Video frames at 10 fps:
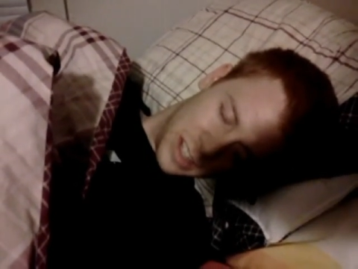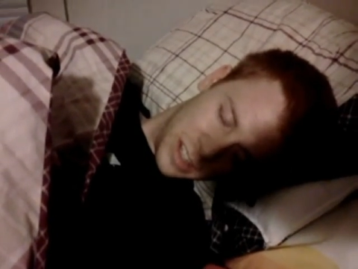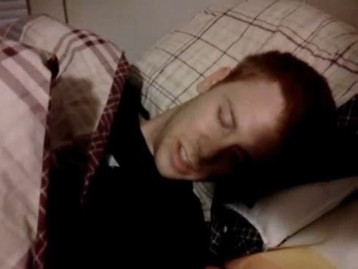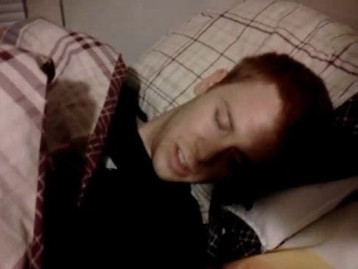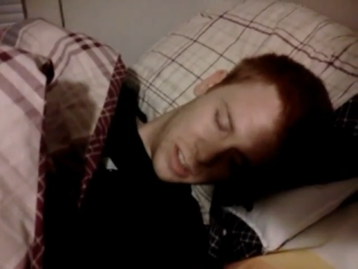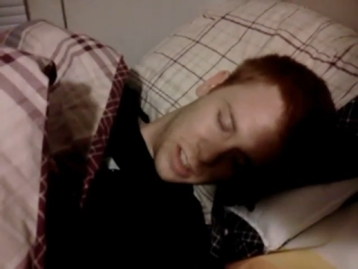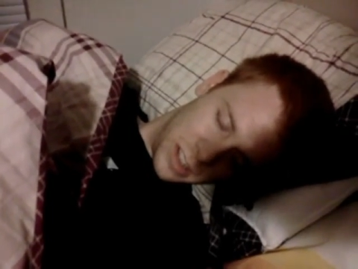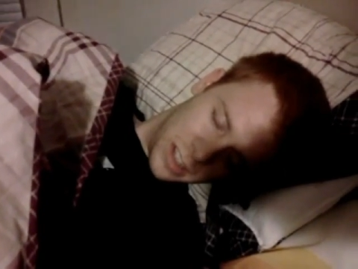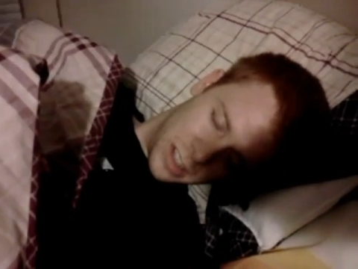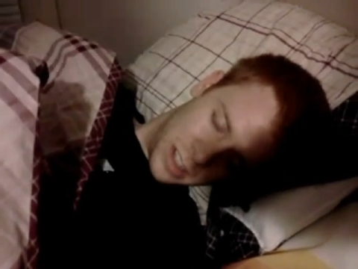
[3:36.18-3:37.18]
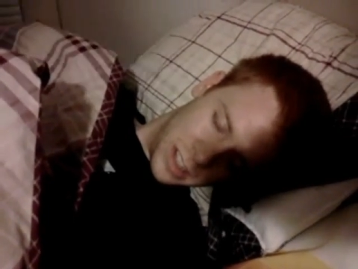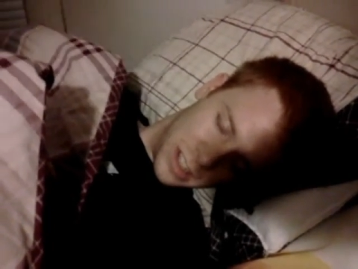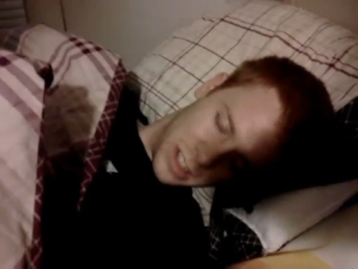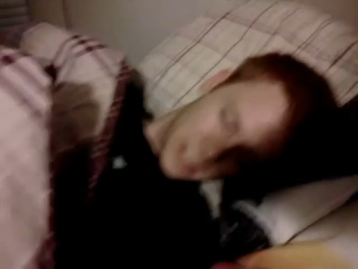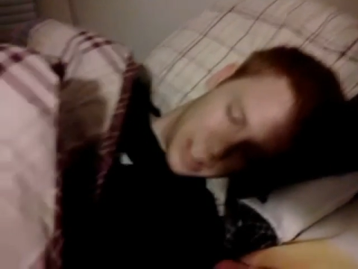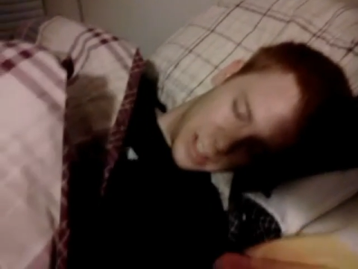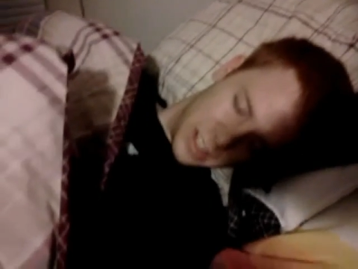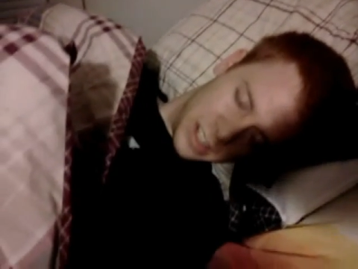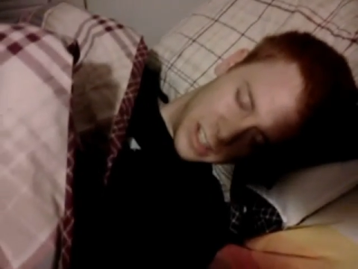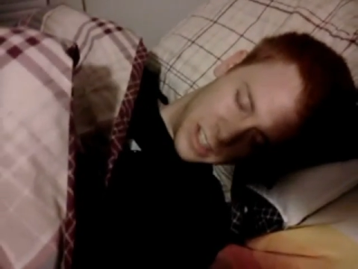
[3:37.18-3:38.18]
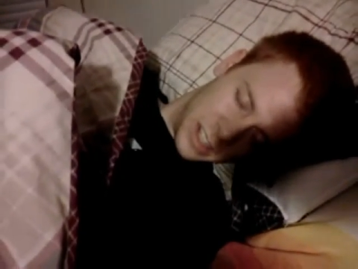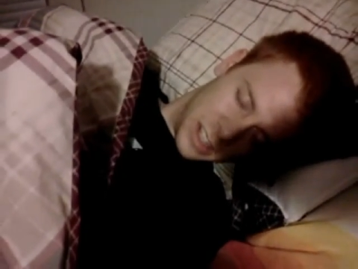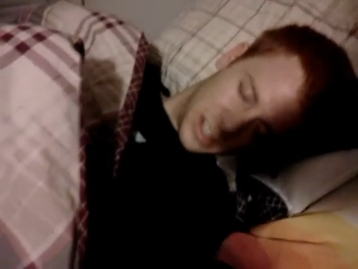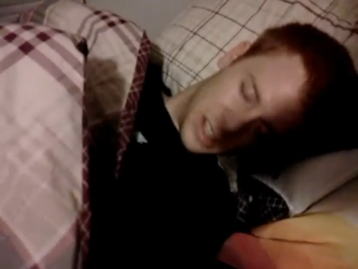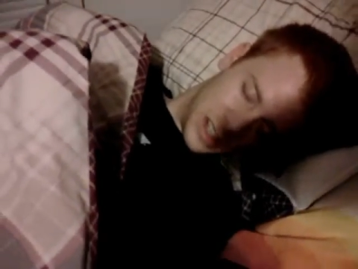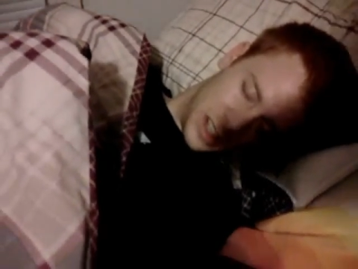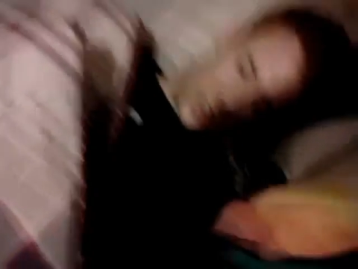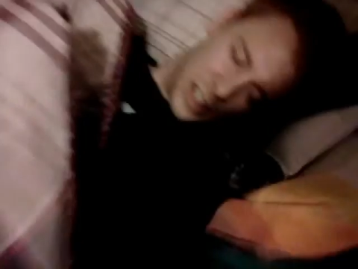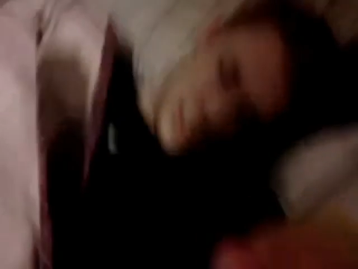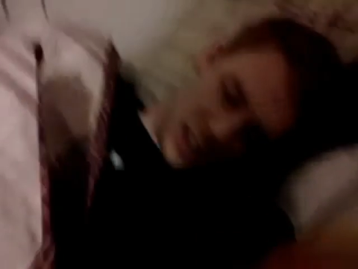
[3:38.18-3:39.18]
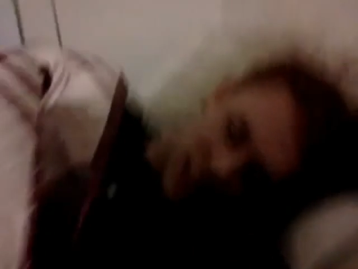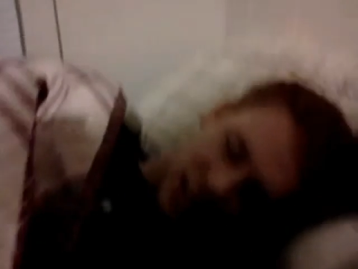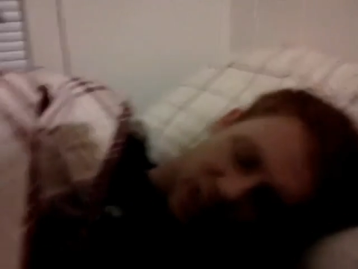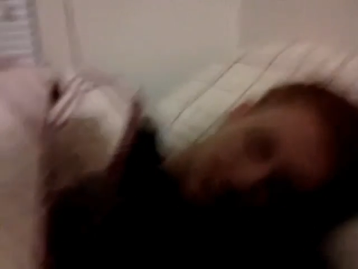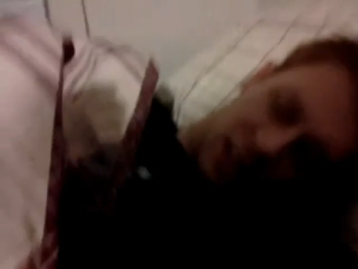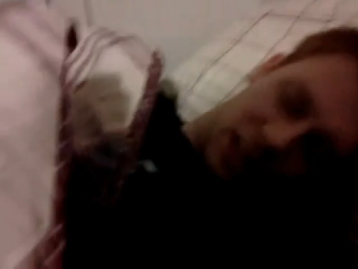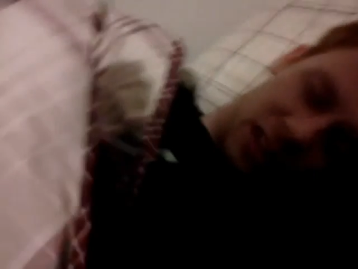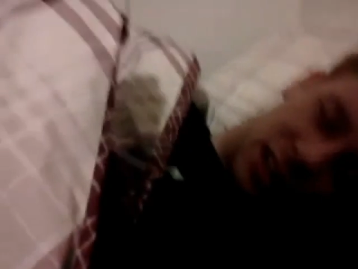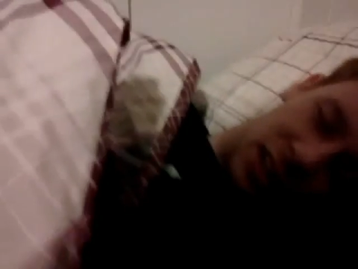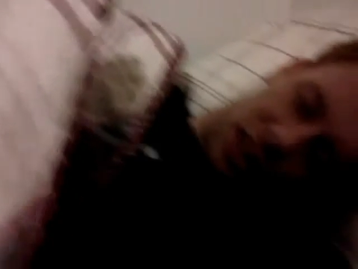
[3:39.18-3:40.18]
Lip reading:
(no speaker visible)